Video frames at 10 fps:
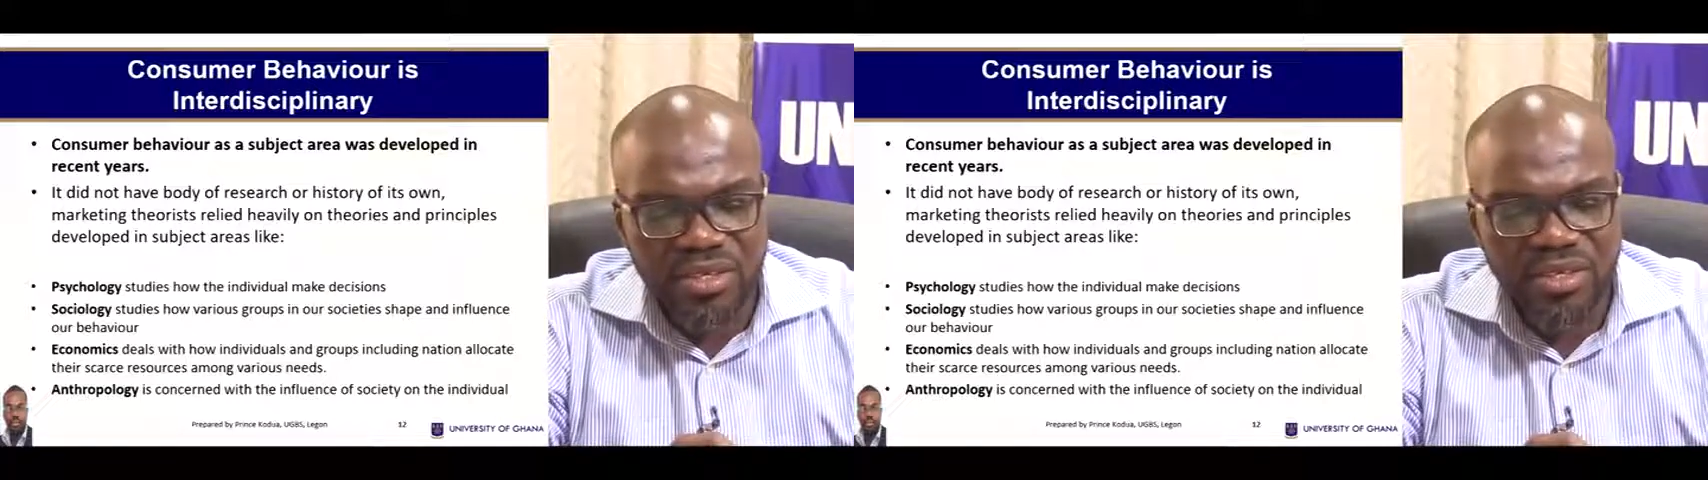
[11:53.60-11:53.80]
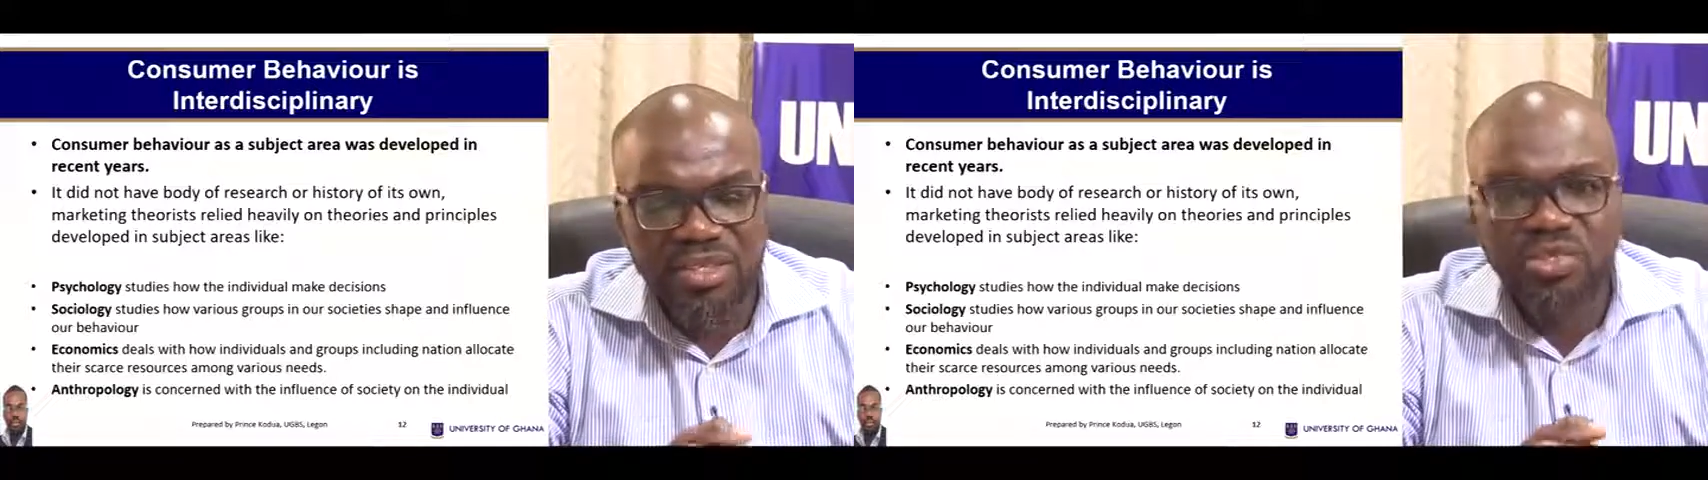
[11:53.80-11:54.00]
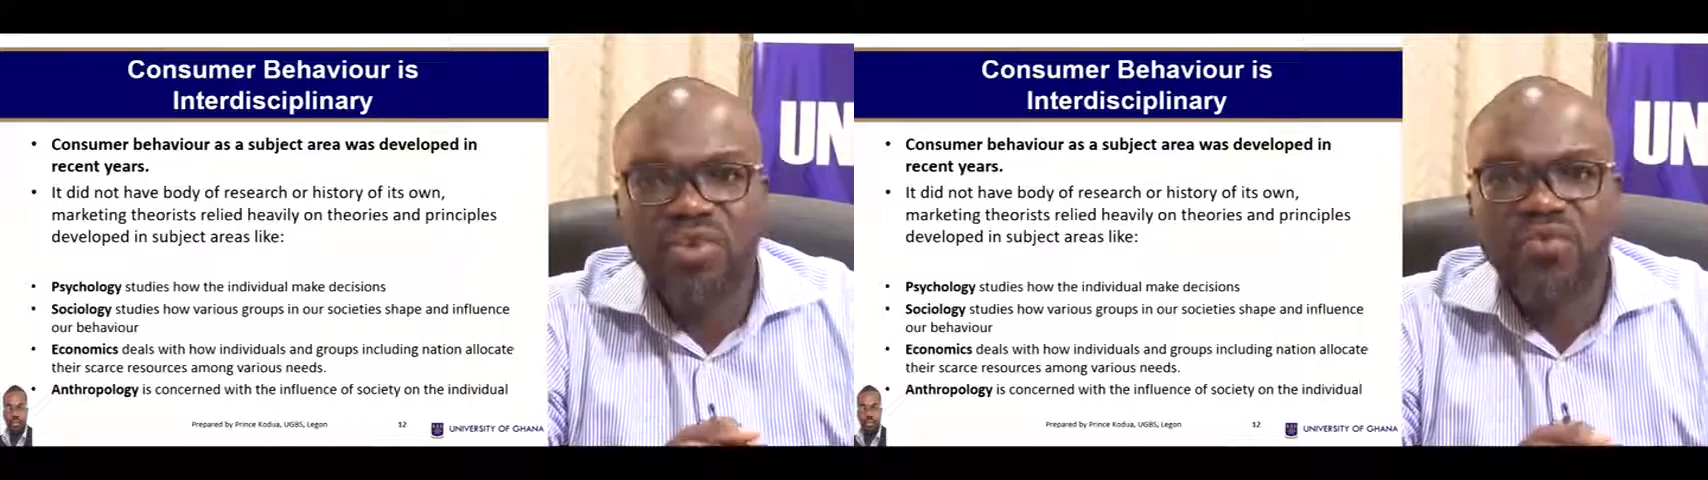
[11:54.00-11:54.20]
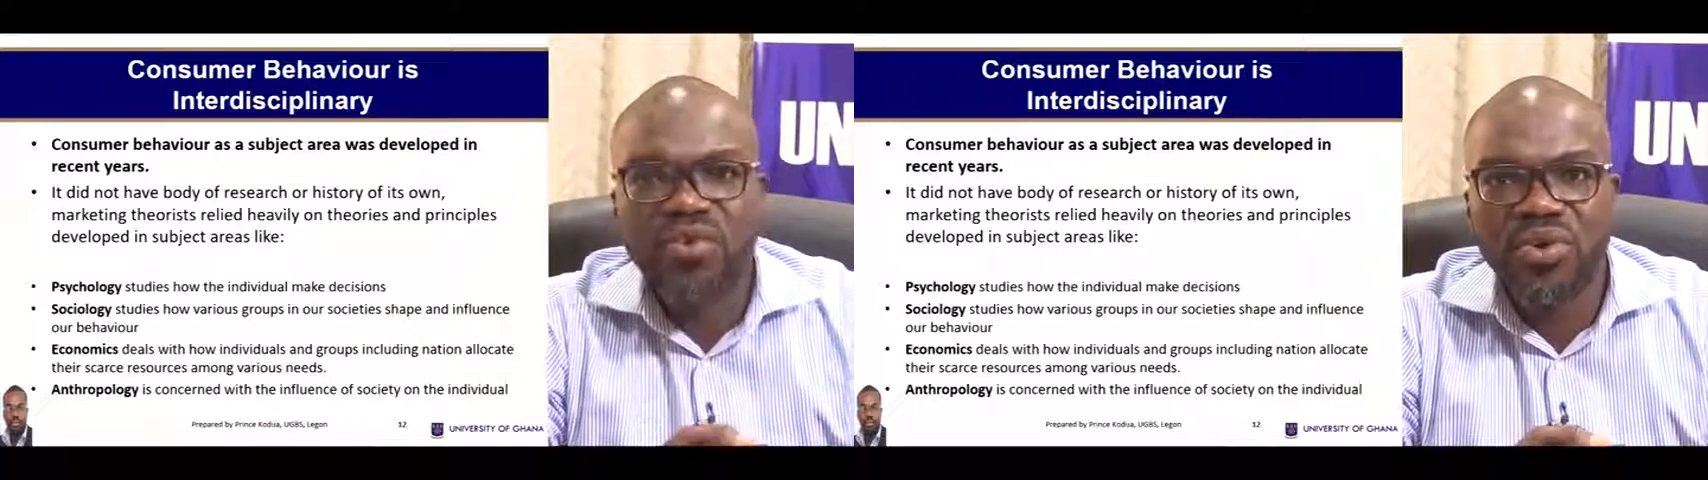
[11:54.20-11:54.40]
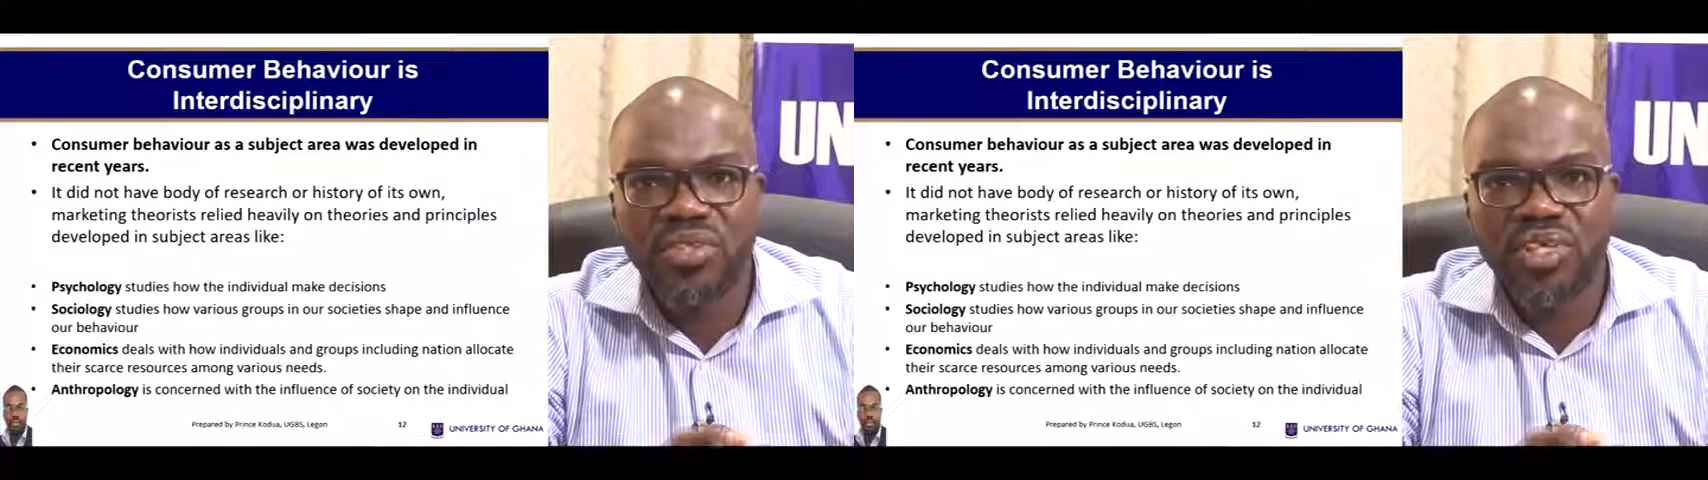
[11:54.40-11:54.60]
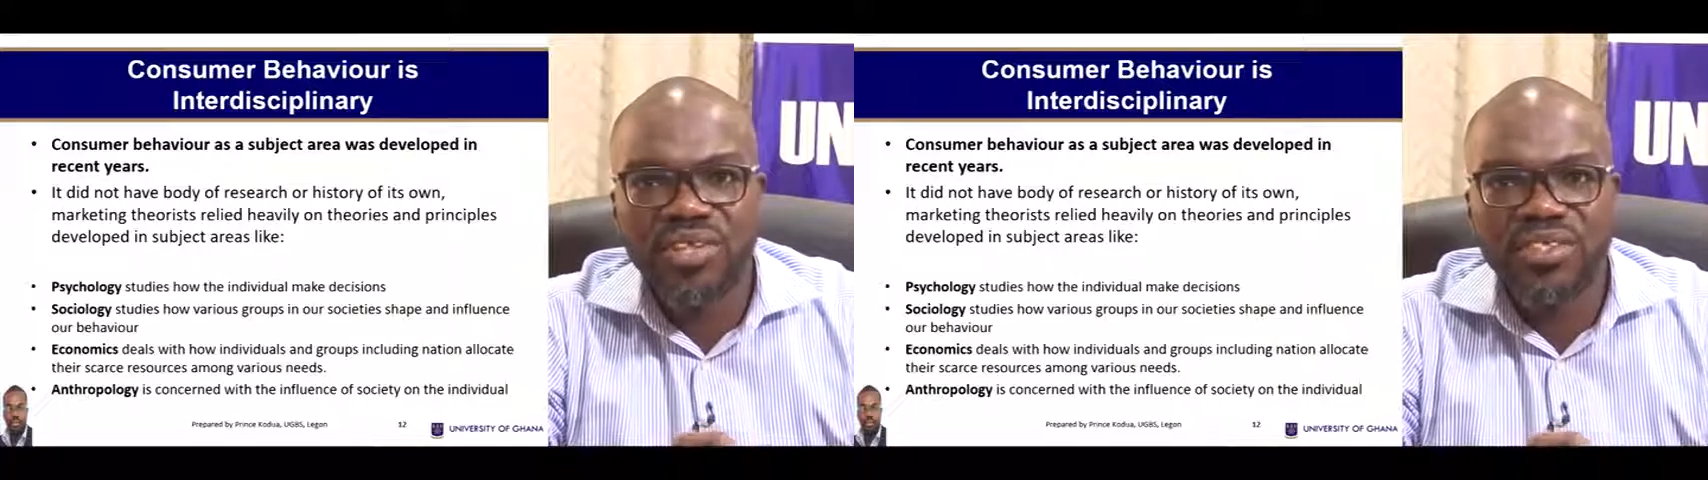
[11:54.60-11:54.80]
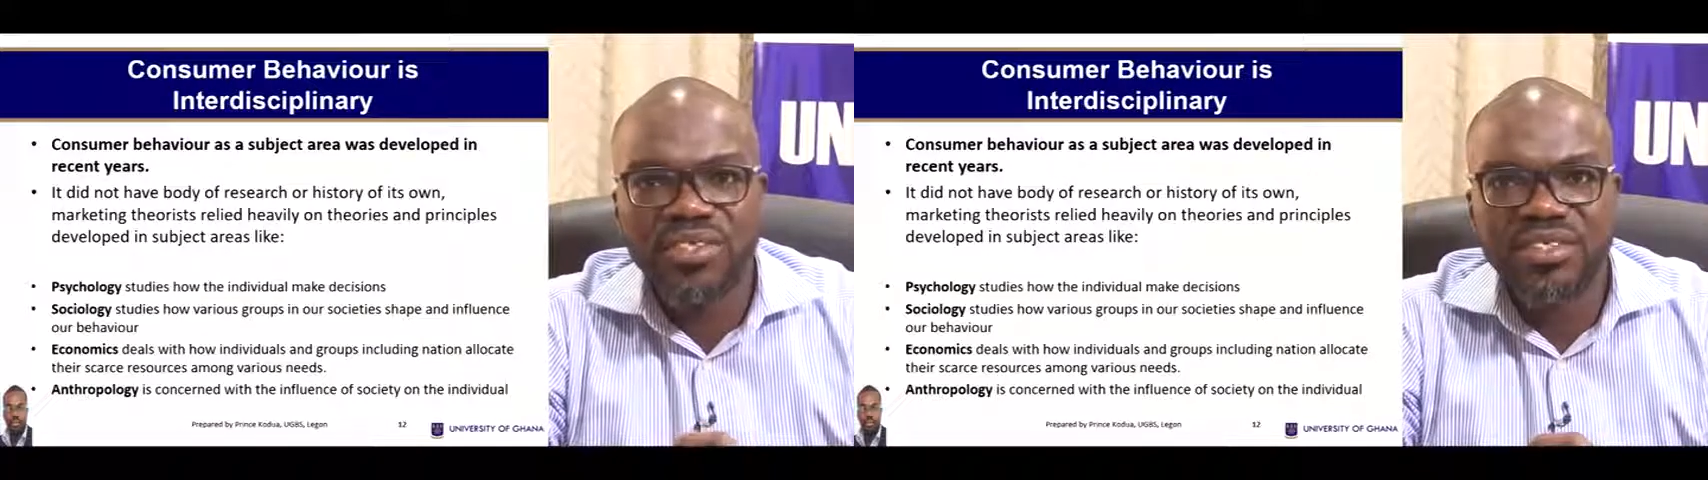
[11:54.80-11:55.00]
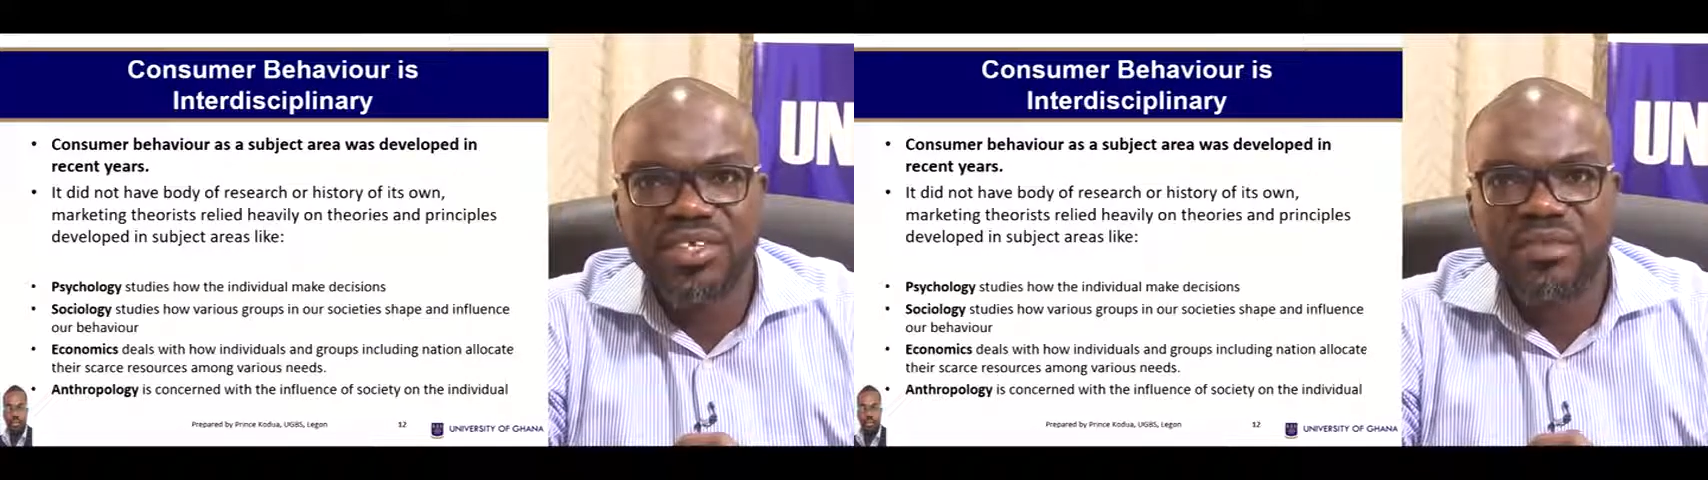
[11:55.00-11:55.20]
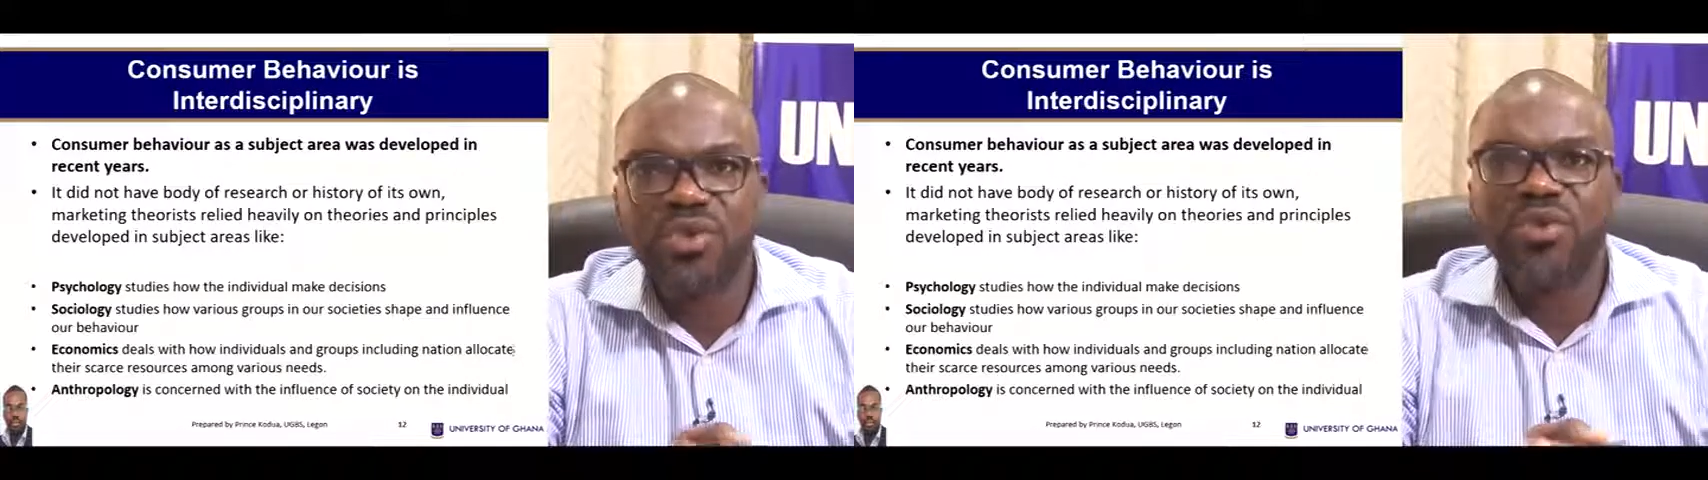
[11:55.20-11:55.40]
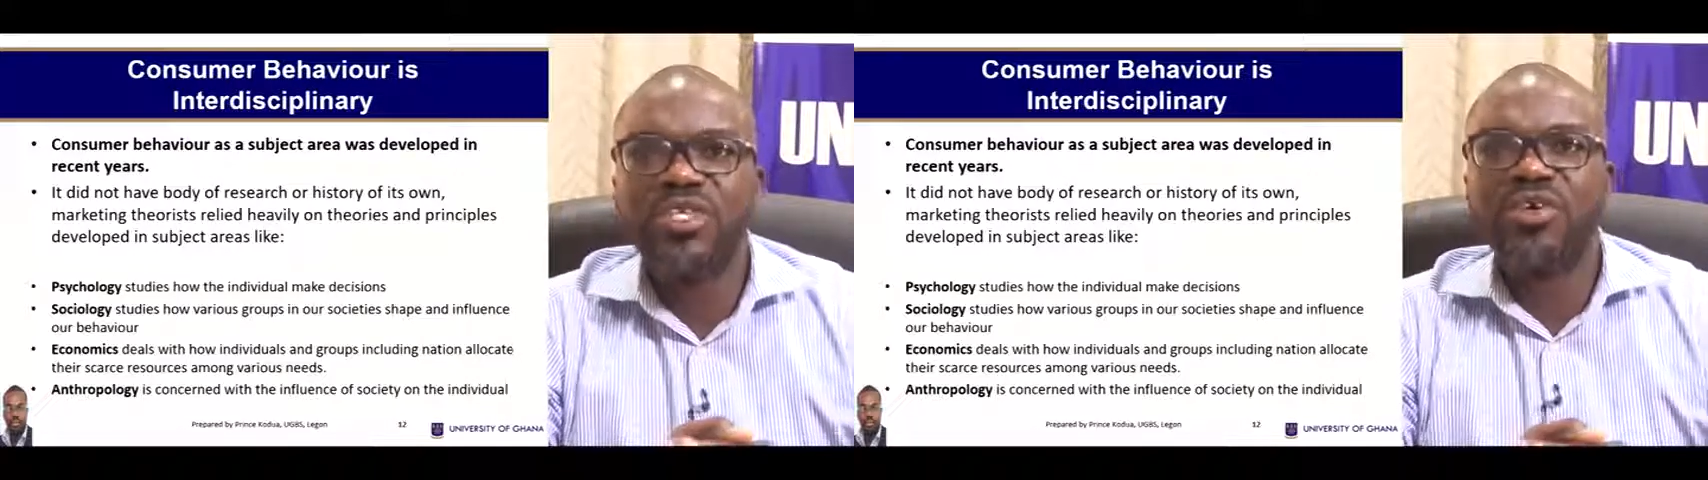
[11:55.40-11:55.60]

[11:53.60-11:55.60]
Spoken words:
issue of culture, because the